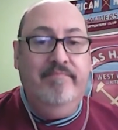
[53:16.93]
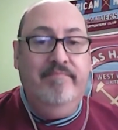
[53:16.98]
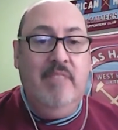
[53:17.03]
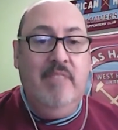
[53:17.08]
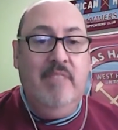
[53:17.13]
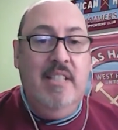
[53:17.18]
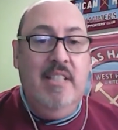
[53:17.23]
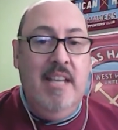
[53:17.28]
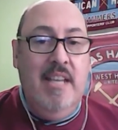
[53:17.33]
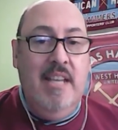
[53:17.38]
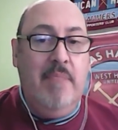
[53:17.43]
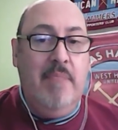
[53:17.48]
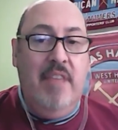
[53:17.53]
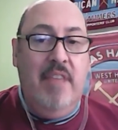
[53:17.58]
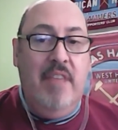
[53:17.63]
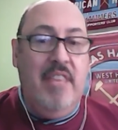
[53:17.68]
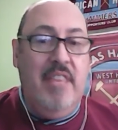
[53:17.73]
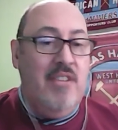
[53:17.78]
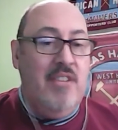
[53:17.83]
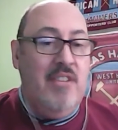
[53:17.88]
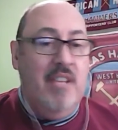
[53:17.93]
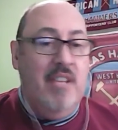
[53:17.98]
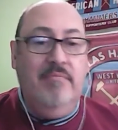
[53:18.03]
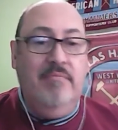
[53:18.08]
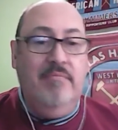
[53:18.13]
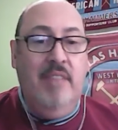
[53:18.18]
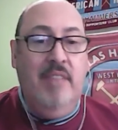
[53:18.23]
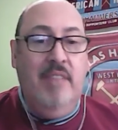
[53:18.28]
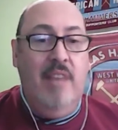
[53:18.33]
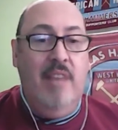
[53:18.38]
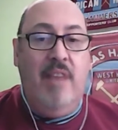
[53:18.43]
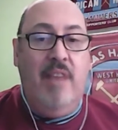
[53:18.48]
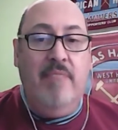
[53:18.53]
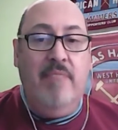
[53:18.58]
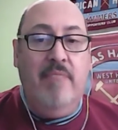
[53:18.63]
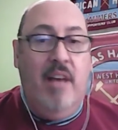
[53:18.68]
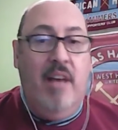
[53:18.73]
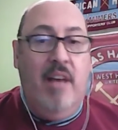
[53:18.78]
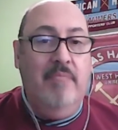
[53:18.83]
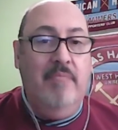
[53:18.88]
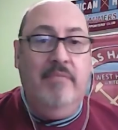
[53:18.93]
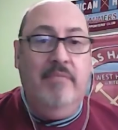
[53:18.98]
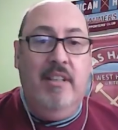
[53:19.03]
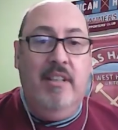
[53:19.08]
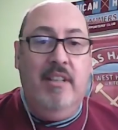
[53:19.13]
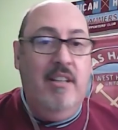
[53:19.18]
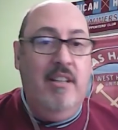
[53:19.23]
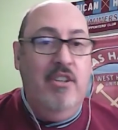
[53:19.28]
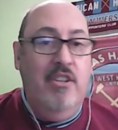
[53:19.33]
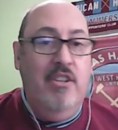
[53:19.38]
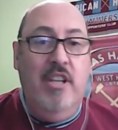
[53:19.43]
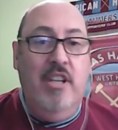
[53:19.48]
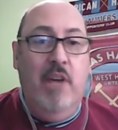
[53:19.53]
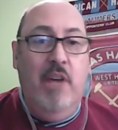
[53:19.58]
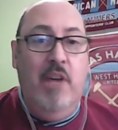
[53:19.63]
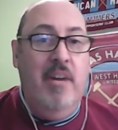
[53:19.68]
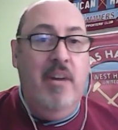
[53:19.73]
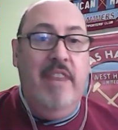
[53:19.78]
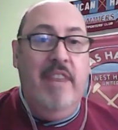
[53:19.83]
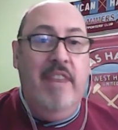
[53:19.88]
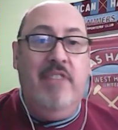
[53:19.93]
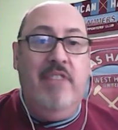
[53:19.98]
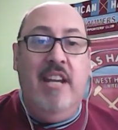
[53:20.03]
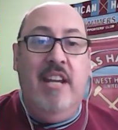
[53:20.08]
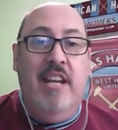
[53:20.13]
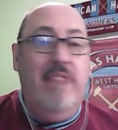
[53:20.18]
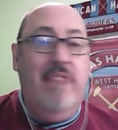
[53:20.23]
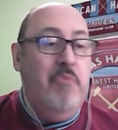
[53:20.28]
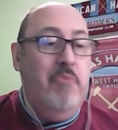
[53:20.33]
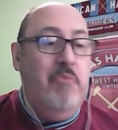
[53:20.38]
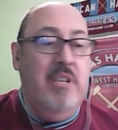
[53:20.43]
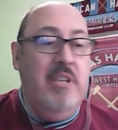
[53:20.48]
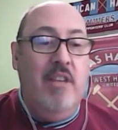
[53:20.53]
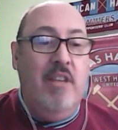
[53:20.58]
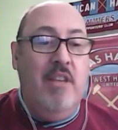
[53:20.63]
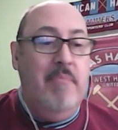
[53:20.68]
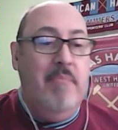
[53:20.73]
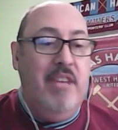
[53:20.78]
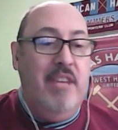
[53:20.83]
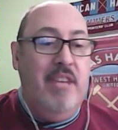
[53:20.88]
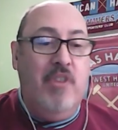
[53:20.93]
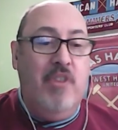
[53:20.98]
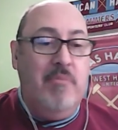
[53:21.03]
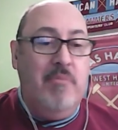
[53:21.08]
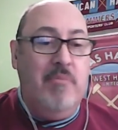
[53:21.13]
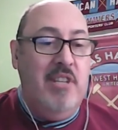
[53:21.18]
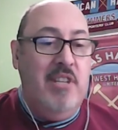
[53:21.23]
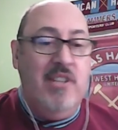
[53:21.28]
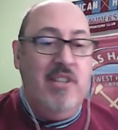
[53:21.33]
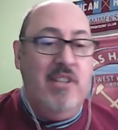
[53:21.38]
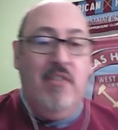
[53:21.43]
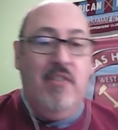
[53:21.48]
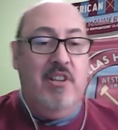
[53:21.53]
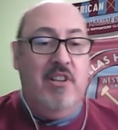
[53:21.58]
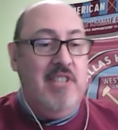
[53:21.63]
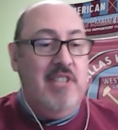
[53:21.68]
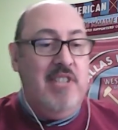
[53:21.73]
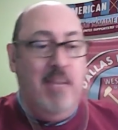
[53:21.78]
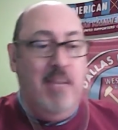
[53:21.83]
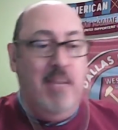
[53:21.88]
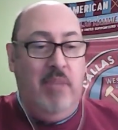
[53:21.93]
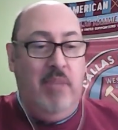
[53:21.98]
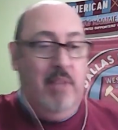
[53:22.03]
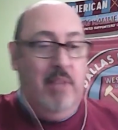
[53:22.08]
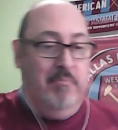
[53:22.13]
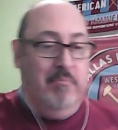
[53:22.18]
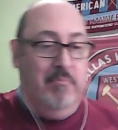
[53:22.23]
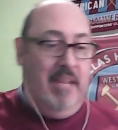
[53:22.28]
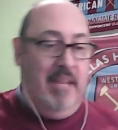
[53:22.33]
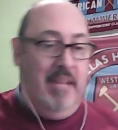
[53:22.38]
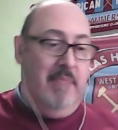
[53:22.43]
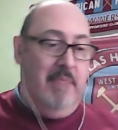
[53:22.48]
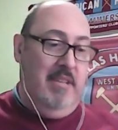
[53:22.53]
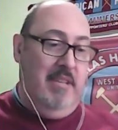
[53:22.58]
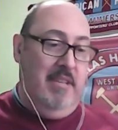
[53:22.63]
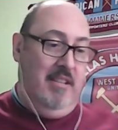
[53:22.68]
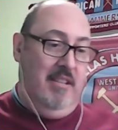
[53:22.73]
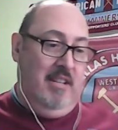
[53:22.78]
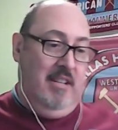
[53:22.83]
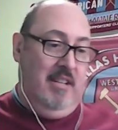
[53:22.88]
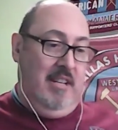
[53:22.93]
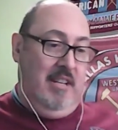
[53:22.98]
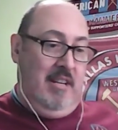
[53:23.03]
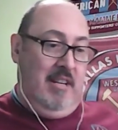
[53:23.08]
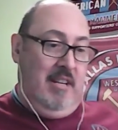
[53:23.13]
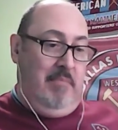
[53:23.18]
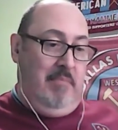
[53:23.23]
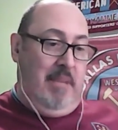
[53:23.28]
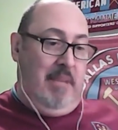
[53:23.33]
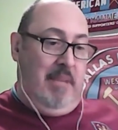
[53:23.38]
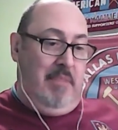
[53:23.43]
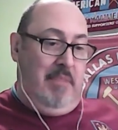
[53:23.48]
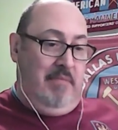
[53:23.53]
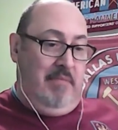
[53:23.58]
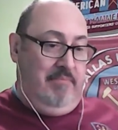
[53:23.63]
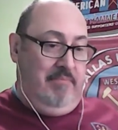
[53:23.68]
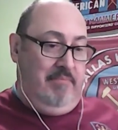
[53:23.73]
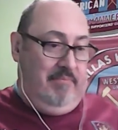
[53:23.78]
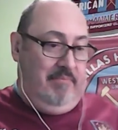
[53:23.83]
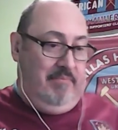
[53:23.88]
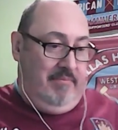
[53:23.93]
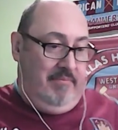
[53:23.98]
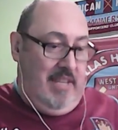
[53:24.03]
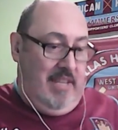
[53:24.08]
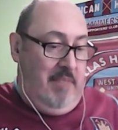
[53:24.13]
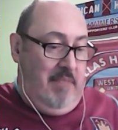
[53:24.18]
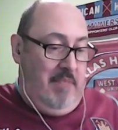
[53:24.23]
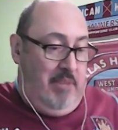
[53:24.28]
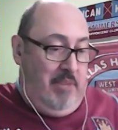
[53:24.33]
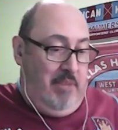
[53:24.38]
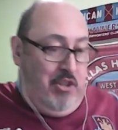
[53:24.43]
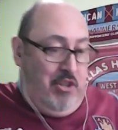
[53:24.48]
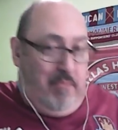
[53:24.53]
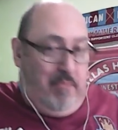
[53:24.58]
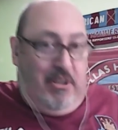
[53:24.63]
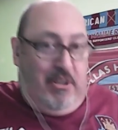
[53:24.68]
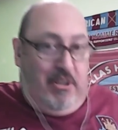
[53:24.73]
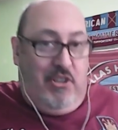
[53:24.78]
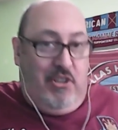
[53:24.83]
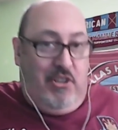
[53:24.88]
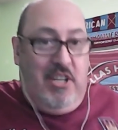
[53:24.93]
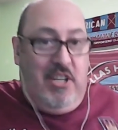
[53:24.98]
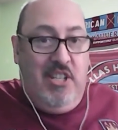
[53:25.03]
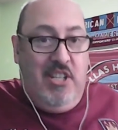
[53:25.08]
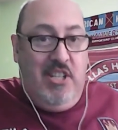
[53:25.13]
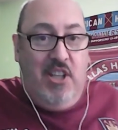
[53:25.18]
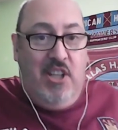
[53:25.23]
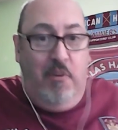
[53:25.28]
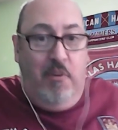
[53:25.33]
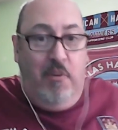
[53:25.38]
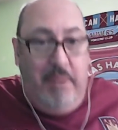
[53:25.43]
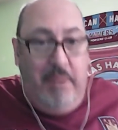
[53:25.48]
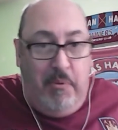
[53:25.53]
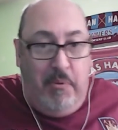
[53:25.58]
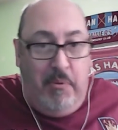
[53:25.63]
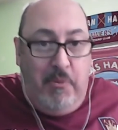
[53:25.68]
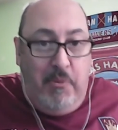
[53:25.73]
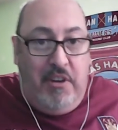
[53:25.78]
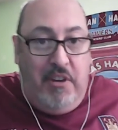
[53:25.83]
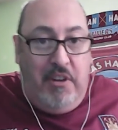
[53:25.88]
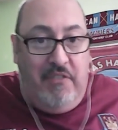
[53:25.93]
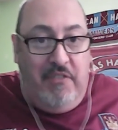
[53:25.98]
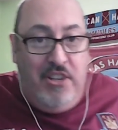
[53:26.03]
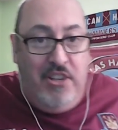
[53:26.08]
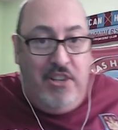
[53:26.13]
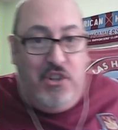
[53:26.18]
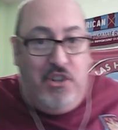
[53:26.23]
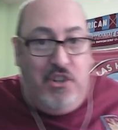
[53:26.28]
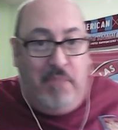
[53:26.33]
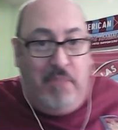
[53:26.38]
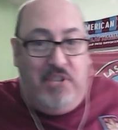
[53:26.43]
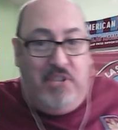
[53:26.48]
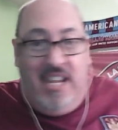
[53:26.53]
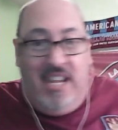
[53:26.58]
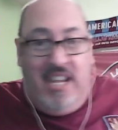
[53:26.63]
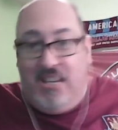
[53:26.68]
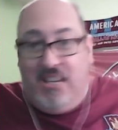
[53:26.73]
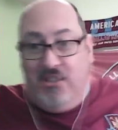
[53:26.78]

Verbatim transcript: Yep, I think so. I'm you know, and if we don't make top six, I'm going to say, well, I'm blaming Ian Bishop because he told me we were going to finish top six.